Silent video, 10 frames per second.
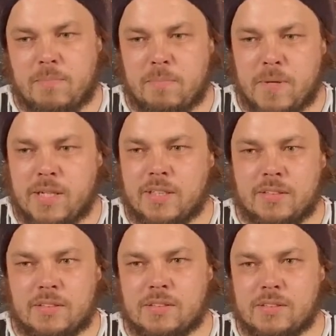
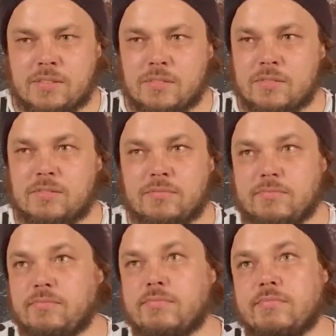medical
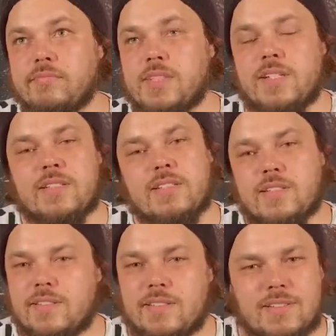
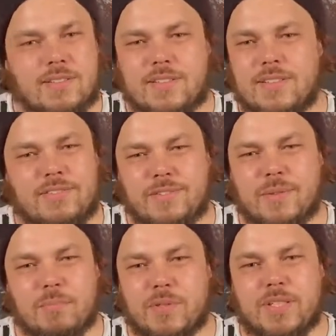assistance, if you
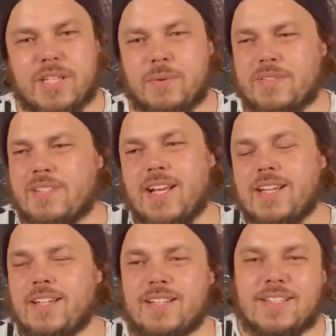want to put it that way. It's
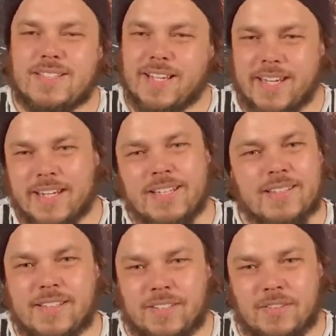like
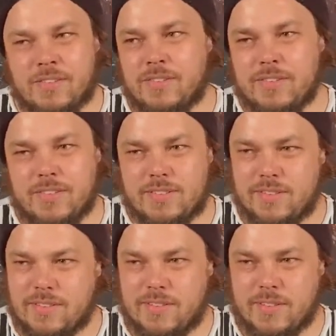anything, you know.
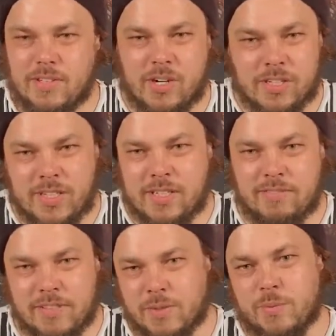God
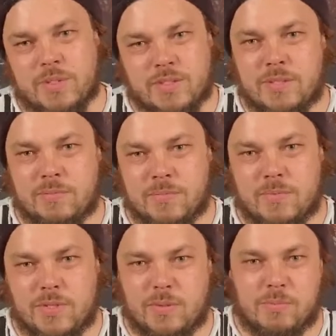gave us wisdom
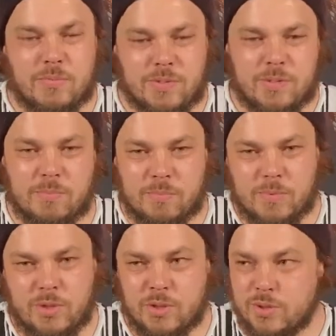to
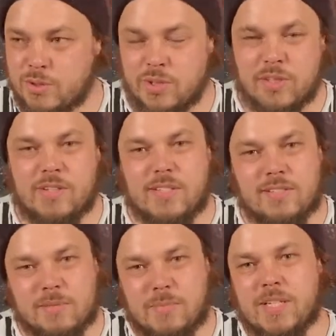use certain
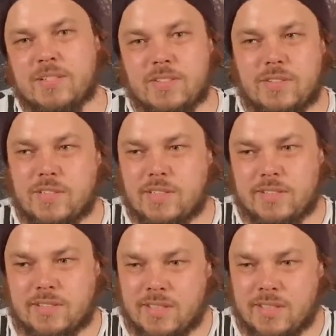things and make certain things.